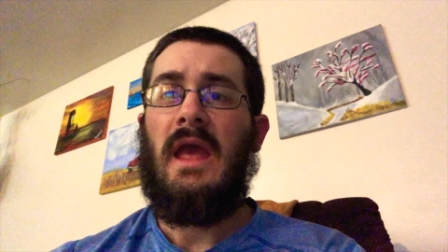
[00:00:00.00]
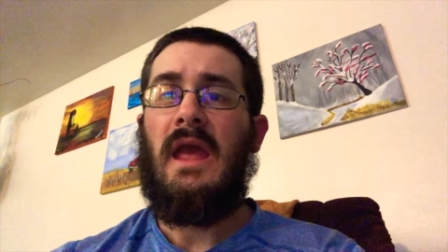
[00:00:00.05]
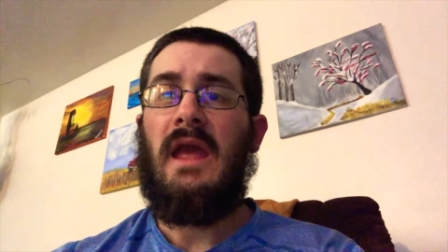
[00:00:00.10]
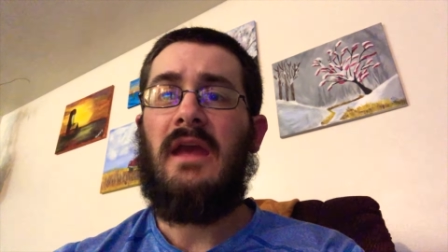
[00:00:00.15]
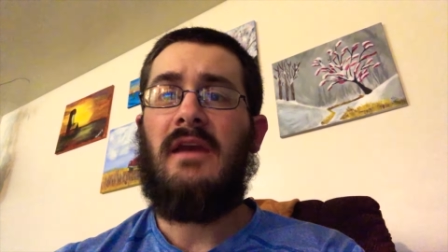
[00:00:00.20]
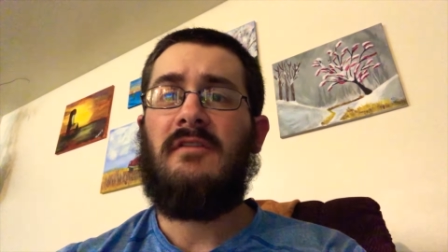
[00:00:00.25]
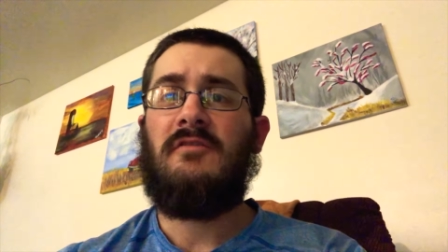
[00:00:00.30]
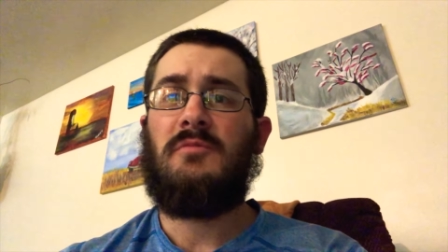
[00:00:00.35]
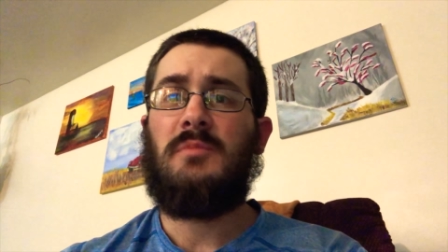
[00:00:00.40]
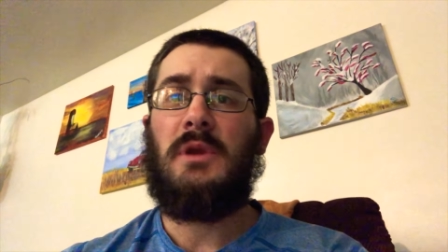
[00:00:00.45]

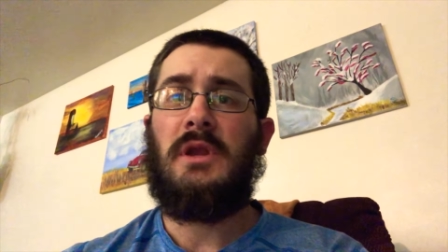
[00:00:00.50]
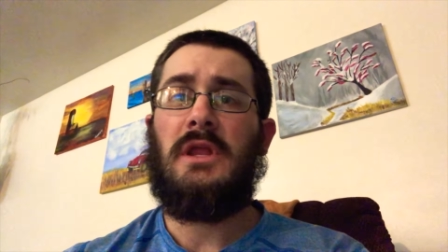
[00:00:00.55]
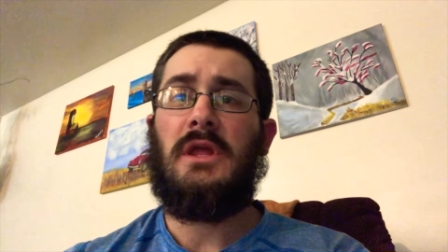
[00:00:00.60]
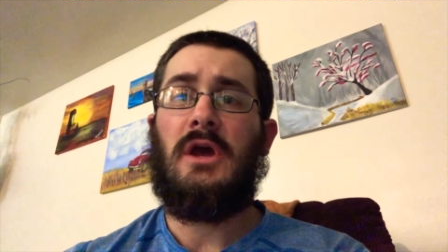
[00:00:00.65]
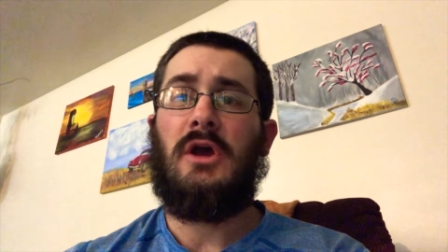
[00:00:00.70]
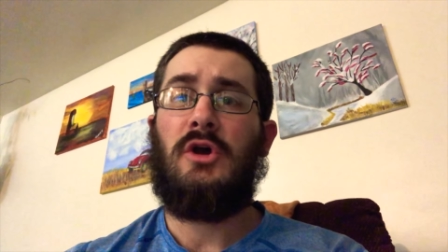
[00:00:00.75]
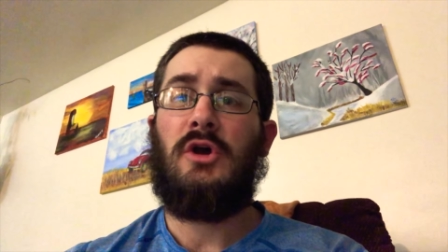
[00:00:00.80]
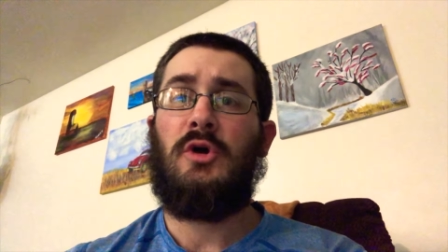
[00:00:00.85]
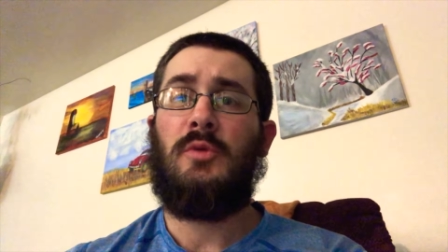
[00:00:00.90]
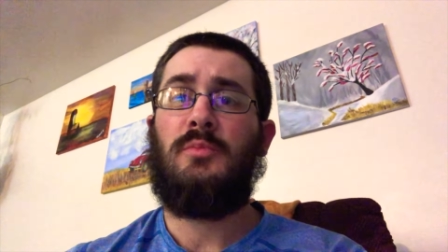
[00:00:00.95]
Hey everybody,
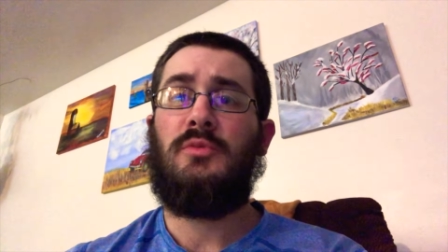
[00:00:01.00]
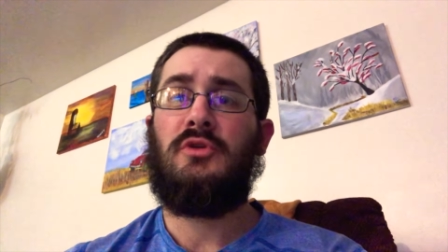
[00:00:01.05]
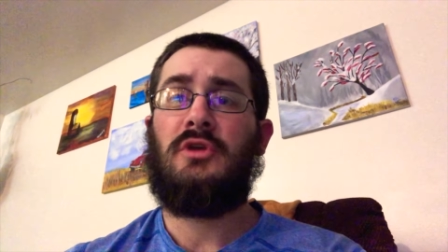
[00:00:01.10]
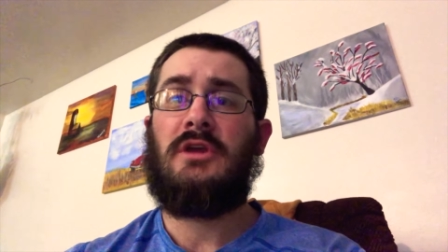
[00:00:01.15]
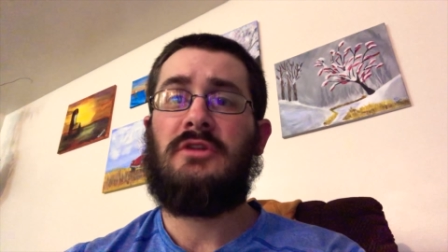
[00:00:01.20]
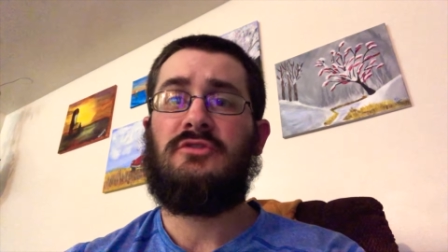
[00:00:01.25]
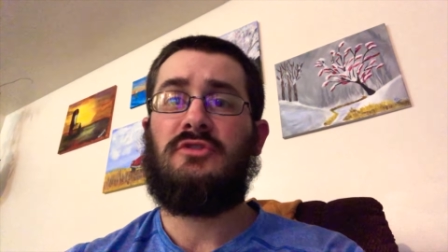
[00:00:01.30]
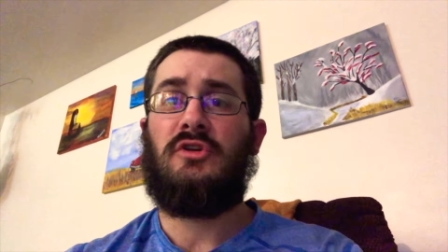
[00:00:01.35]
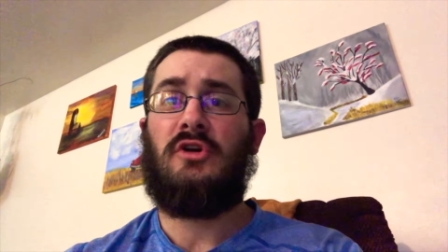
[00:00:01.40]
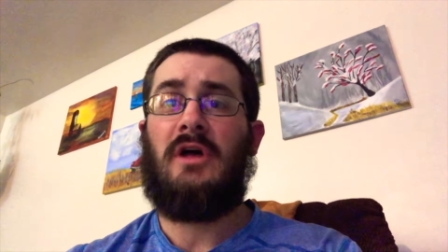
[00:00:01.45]
I hope you
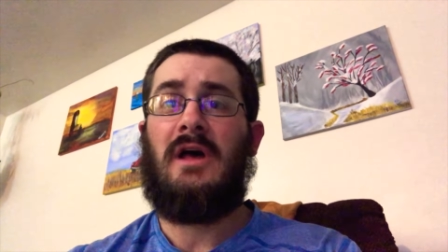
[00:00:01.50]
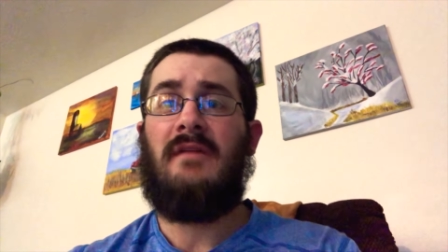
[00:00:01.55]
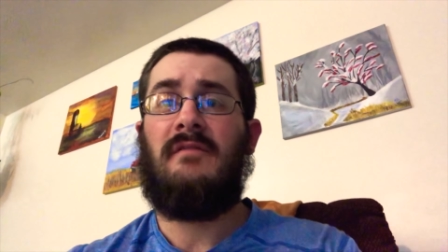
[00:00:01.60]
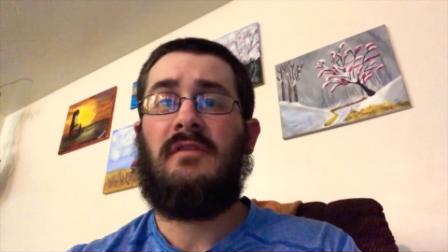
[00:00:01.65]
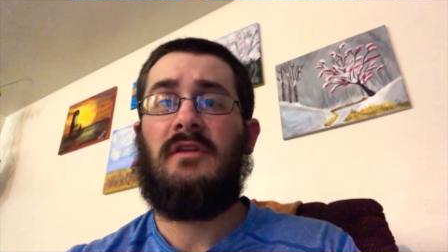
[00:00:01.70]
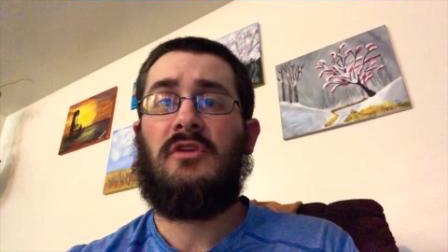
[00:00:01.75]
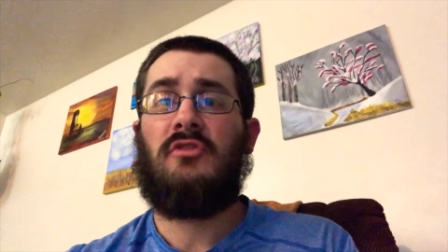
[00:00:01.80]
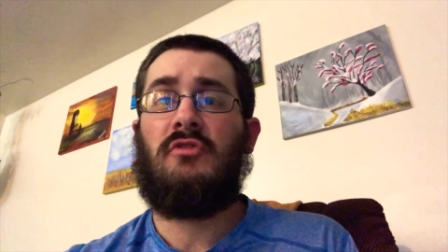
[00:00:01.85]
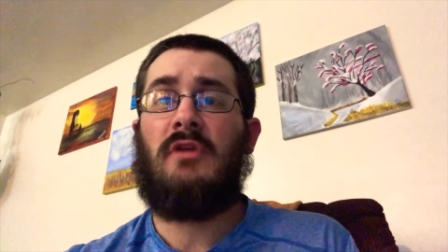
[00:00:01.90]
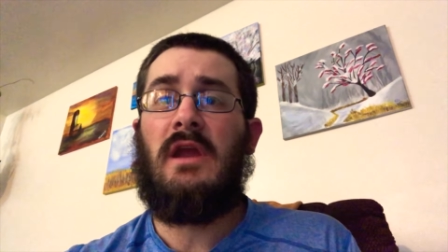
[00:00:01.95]
guys are all
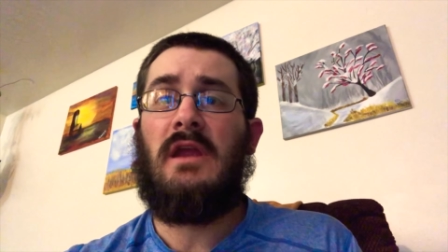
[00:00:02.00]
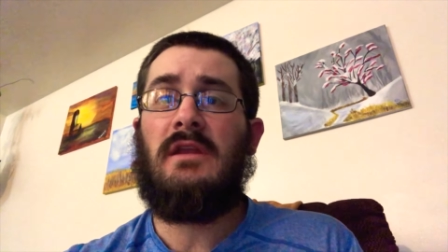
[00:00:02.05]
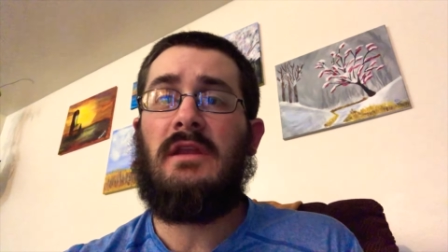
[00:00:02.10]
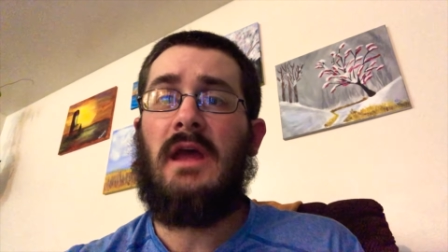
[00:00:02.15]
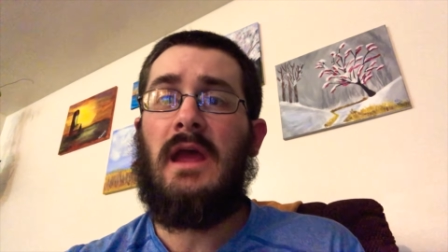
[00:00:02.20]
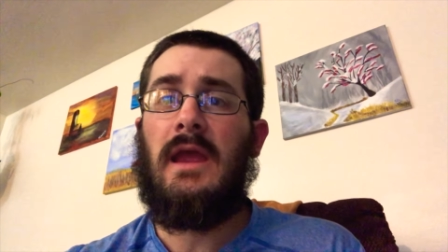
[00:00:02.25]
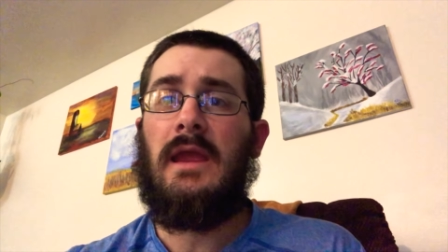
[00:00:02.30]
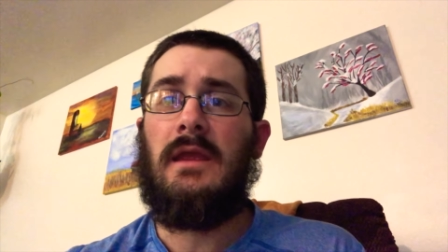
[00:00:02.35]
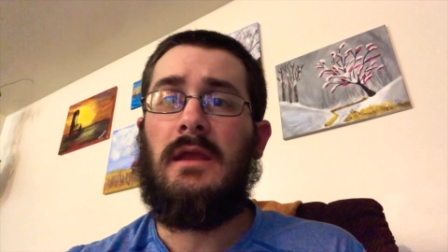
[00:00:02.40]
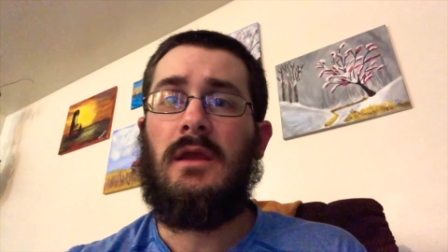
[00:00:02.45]
having a great
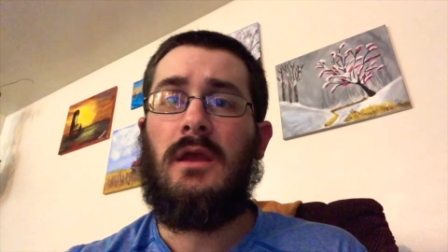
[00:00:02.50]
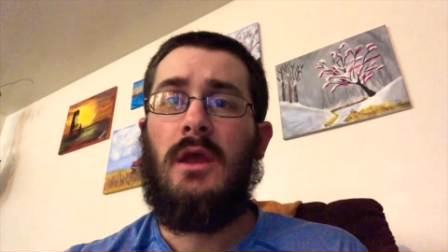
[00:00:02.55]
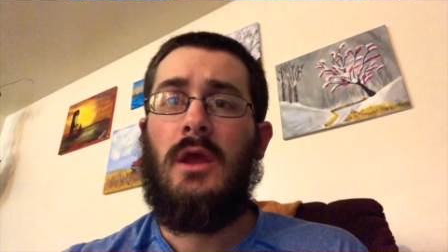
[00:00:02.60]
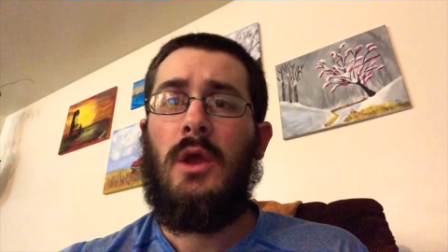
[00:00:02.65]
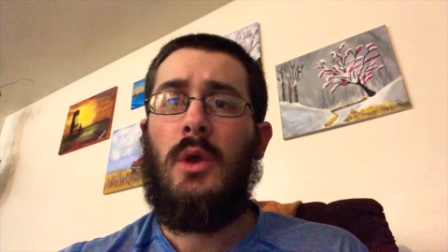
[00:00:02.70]
night.